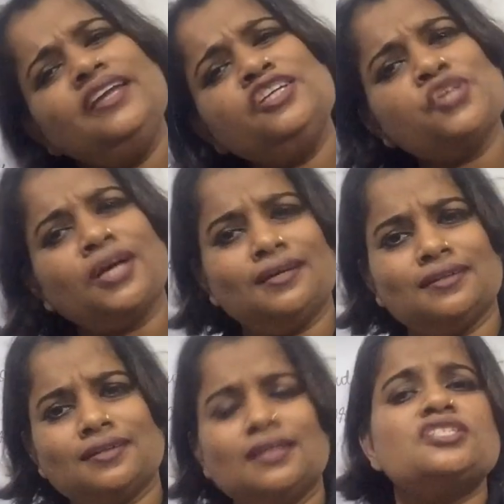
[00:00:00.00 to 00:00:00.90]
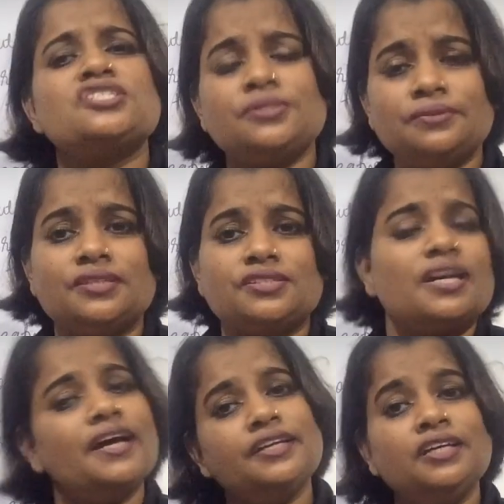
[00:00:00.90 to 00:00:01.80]
any child, a
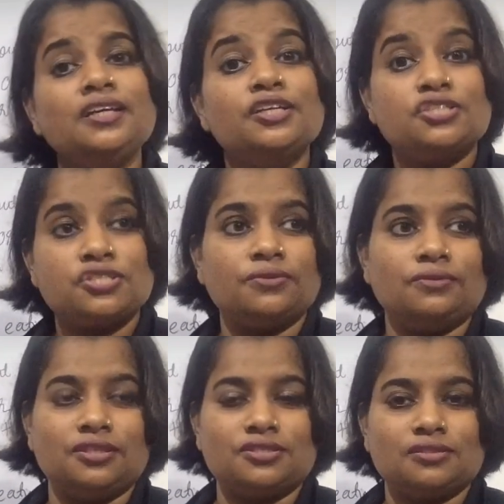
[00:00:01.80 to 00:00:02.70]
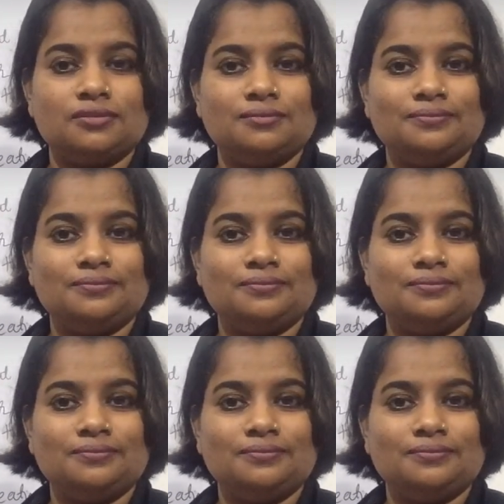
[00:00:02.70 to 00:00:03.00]
student, any student.